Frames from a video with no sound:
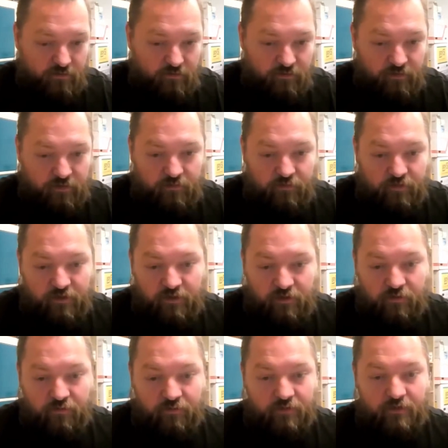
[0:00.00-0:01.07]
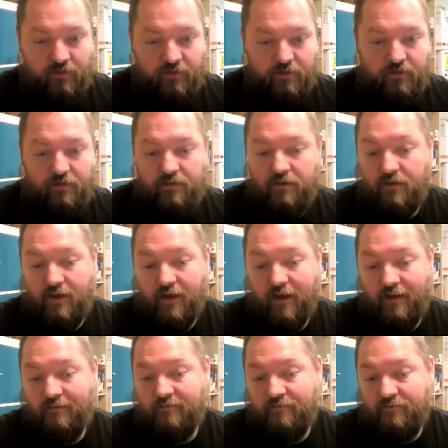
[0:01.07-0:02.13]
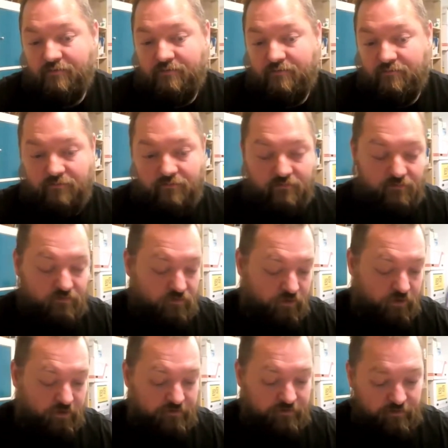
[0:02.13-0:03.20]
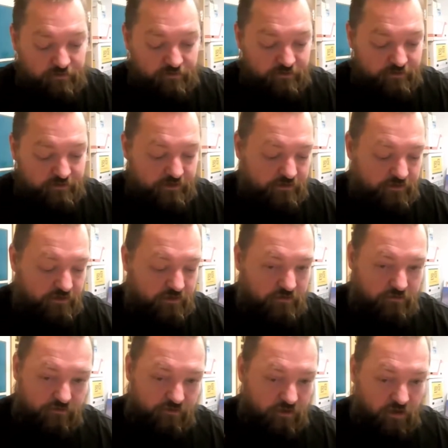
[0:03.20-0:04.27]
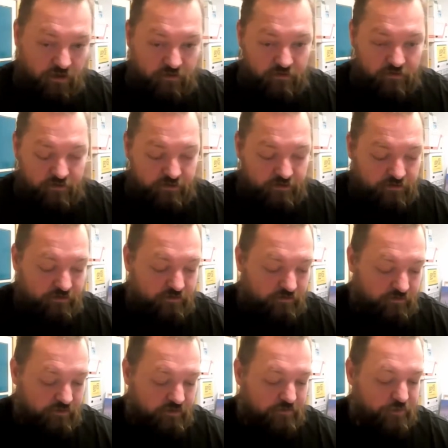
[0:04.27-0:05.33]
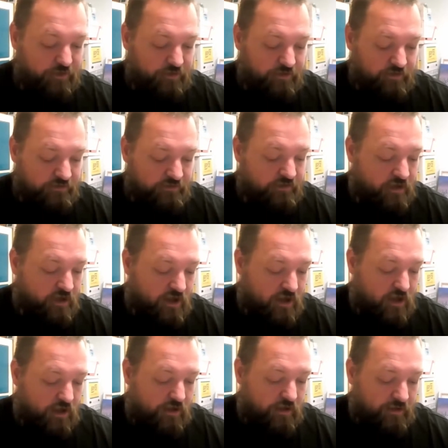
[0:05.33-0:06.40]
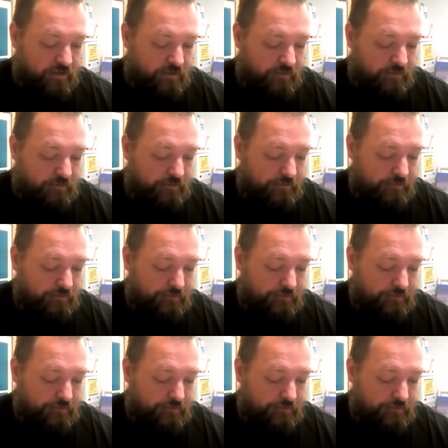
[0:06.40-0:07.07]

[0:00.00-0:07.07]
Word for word: we we only have 40, 50, 60, 100 years of experience. Um,